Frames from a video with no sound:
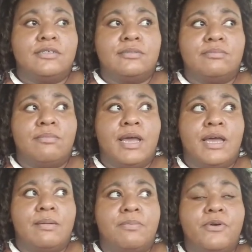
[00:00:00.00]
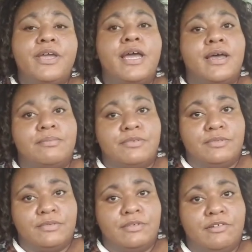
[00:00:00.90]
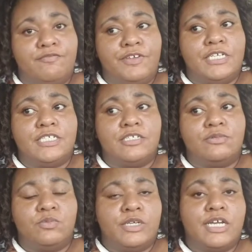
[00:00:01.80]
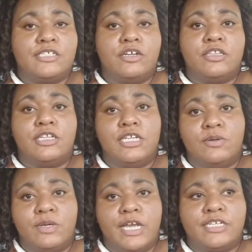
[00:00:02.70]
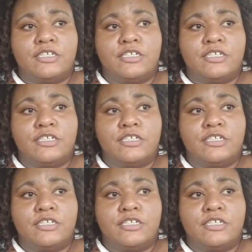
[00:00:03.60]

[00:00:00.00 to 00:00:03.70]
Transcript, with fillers: my pre-op visit when I started to liquidize.